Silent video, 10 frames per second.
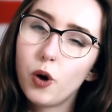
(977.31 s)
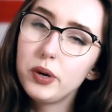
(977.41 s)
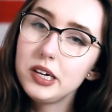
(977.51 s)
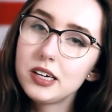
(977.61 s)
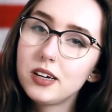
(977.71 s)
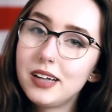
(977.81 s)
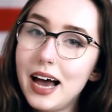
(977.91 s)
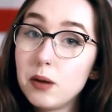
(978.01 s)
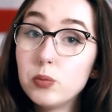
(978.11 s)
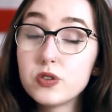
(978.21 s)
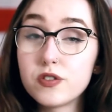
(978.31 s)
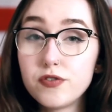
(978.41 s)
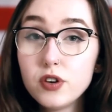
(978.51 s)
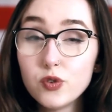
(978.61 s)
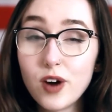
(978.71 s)
We kill animals for
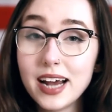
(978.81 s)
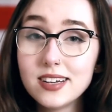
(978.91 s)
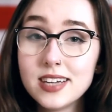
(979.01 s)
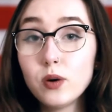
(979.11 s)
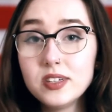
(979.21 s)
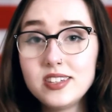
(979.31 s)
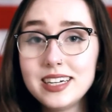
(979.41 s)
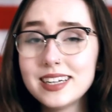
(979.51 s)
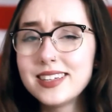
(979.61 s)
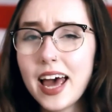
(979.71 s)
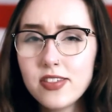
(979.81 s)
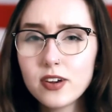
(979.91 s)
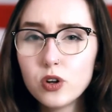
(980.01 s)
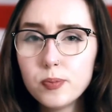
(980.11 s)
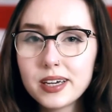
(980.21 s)
food, right? And we see it as
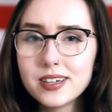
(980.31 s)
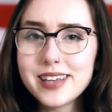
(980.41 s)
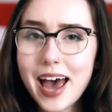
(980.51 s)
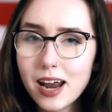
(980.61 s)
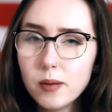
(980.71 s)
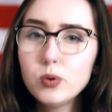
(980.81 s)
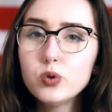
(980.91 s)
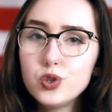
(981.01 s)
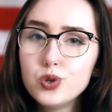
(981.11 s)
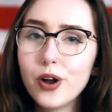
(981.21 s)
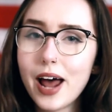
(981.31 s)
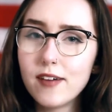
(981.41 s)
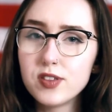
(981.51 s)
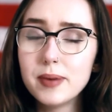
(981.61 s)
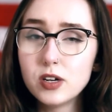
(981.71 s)
ethical because animals do not
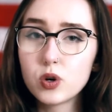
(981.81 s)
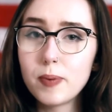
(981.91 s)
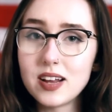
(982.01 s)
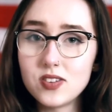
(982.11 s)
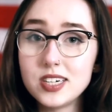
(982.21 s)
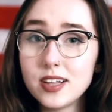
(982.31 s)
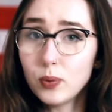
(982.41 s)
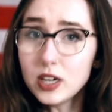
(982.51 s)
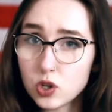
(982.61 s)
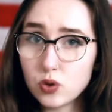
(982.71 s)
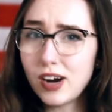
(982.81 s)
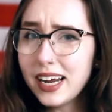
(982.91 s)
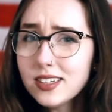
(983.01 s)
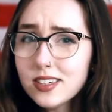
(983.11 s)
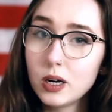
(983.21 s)
have the mental capacity that we do,
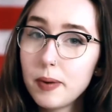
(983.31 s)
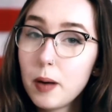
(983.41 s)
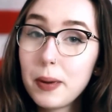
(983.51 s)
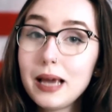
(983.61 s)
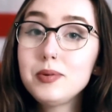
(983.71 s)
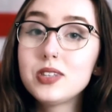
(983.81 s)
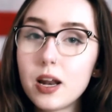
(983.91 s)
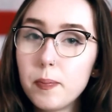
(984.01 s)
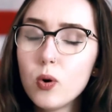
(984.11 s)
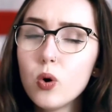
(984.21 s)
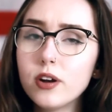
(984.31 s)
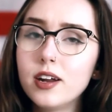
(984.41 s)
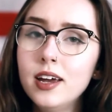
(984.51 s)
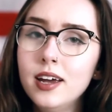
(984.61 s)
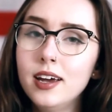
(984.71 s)
right? What about babies that are
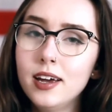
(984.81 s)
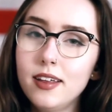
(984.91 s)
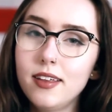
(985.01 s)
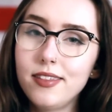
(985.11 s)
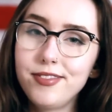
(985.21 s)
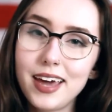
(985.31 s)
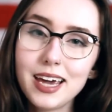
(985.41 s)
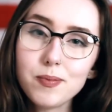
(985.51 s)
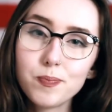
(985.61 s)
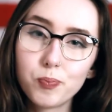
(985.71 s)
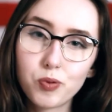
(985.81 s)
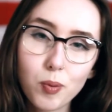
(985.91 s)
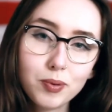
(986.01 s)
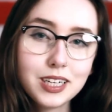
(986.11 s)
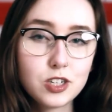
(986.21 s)
born? They
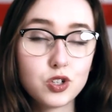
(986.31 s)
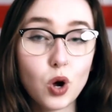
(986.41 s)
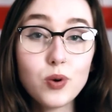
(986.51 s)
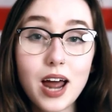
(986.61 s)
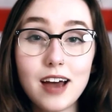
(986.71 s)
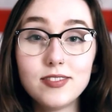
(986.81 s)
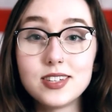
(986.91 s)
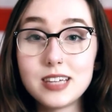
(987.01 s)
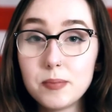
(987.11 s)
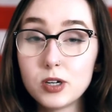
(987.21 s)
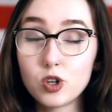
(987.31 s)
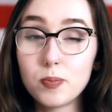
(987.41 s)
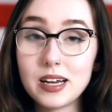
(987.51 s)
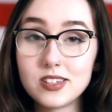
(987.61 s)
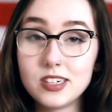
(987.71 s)
probably don't have the same mental
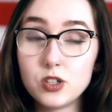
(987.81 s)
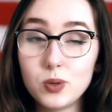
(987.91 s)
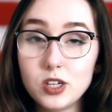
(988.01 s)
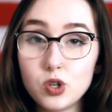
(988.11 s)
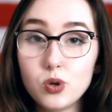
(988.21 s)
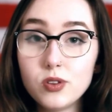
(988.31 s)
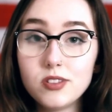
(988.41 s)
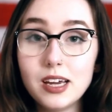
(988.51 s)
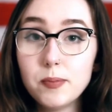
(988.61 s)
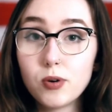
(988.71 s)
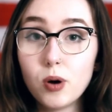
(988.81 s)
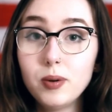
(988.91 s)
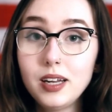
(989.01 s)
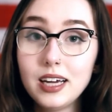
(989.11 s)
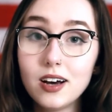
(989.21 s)
capacity as we do. They
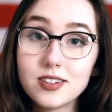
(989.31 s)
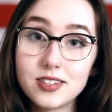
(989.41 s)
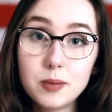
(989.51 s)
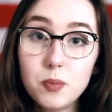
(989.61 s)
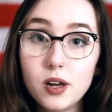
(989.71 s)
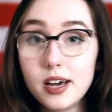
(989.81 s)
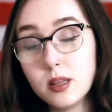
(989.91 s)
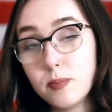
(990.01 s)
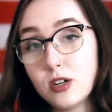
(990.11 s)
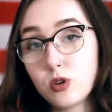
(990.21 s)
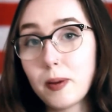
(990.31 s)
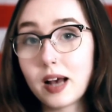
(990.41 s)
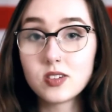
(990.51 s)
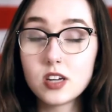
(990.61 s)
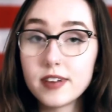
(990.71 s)
probably are similar in the mental
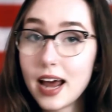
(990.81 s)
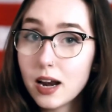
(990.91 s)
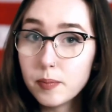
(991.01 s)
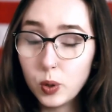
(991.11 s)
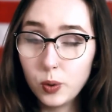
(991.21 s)
capacity of an animal.